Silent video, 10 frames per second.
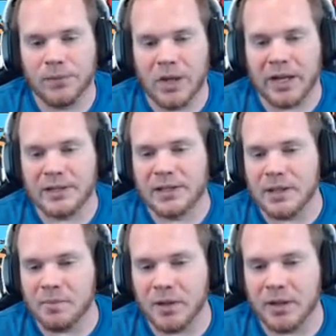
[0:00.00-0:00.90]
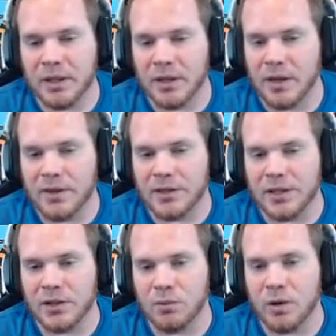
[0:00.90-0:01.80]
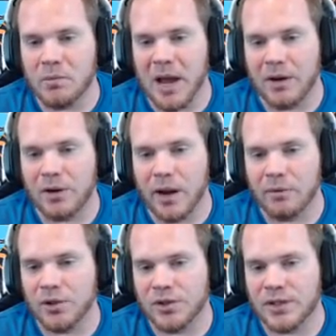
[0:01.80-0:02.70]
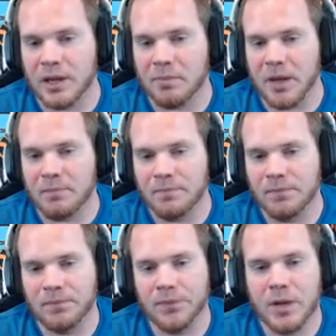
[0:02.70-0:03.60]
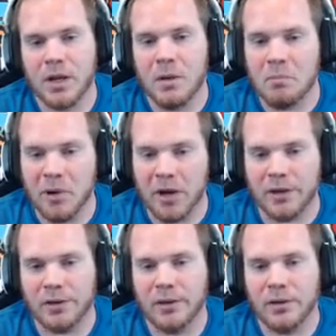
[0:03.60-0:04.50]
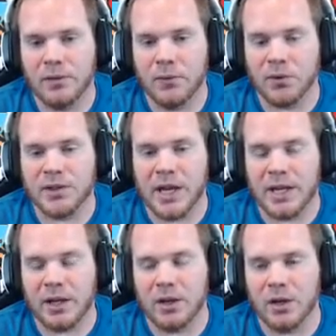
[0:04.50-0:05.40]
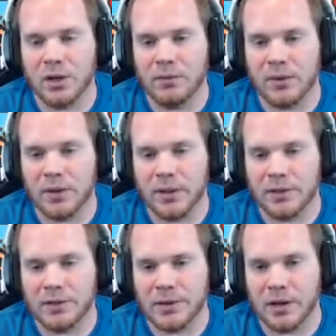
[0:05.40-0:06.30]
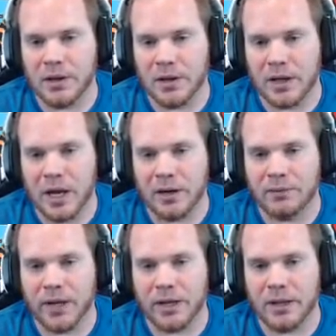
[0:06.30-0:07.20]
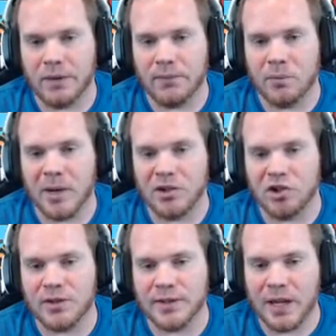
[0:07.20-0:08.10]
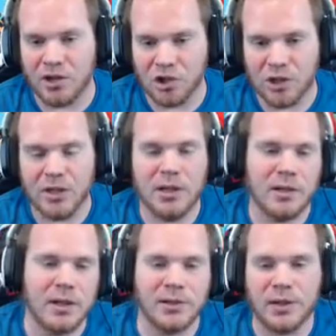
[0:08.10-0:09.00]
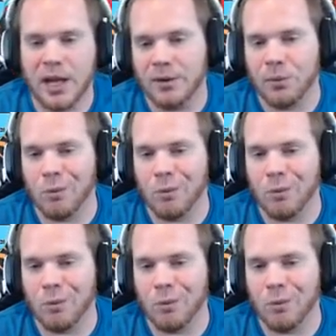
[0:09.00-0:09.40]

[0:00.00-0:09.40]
Like I said, typically these things wouldn't matter and I would just skip them, but for sake of this kind of like information sesh, that's kind of